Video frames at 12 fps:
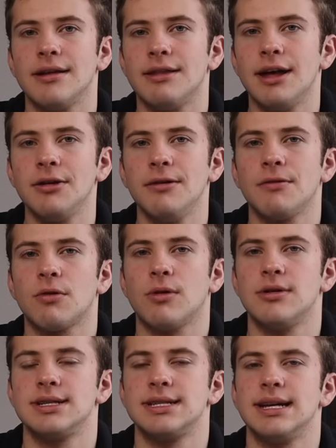then you of
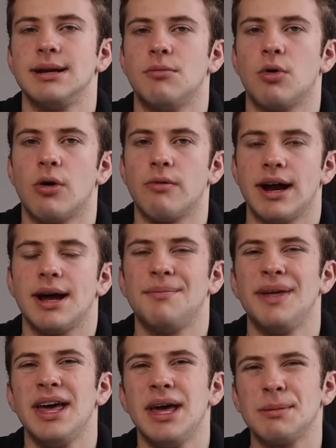course need more
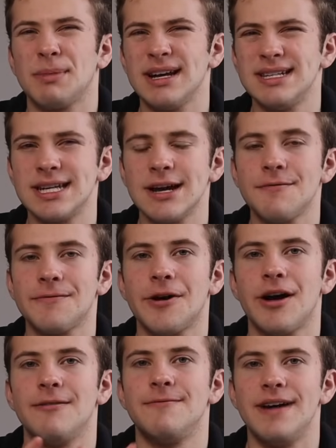RAM. But I'd say
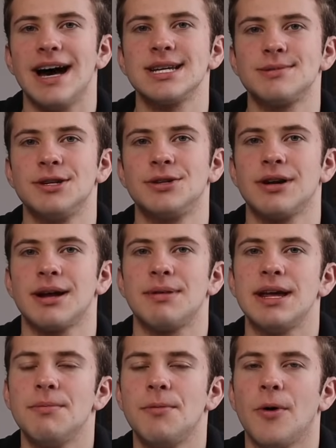for a vast majority of
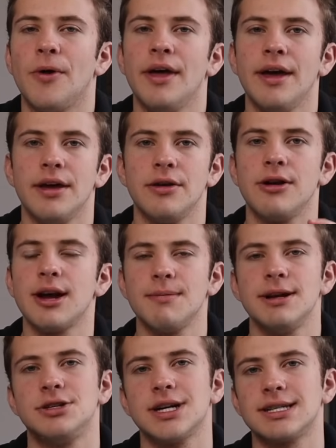people, you're gonna
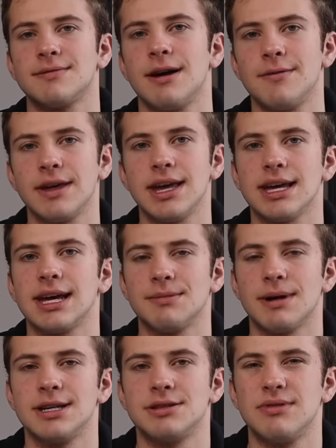be just fine with 8
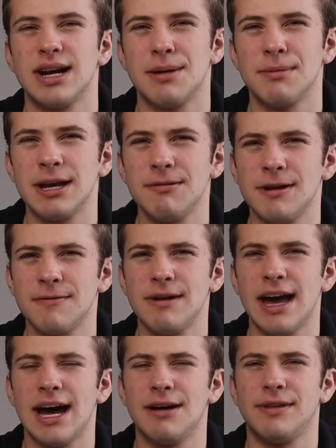GB RAM, even if
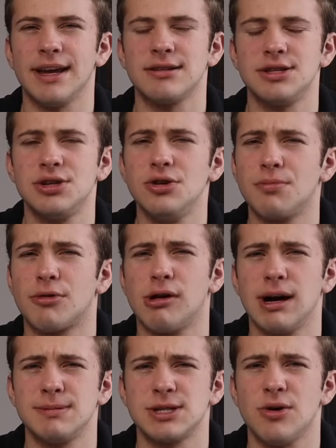you have like 2
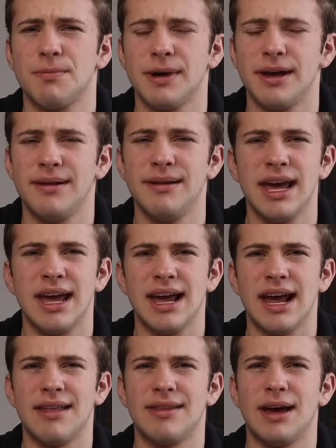Pro apps open
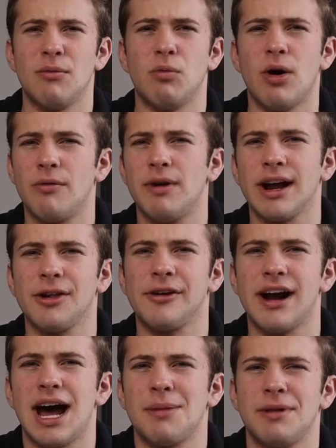and then 1
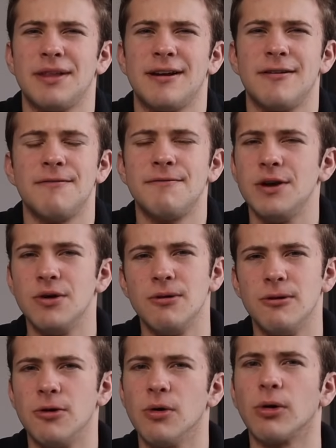regular app and then a
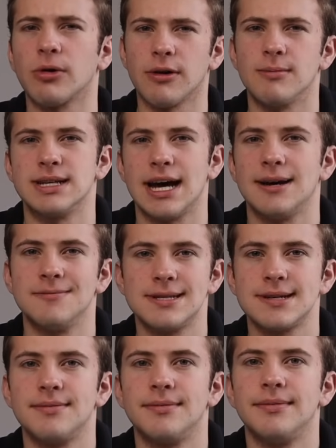few Google Chrome
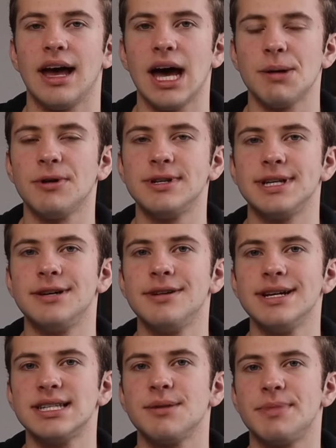tabs. Apple did
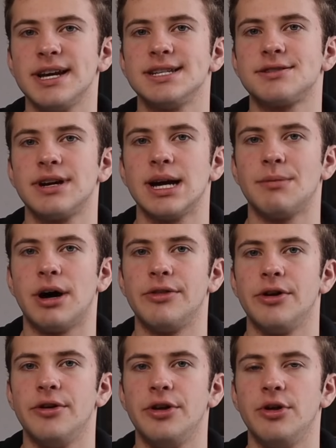raise the base RAM on
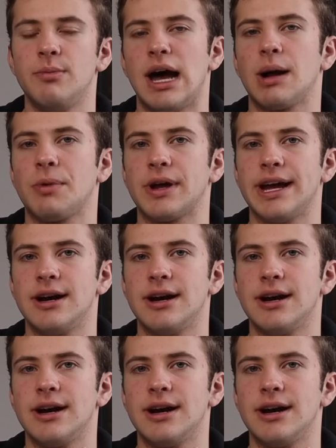their new MacBook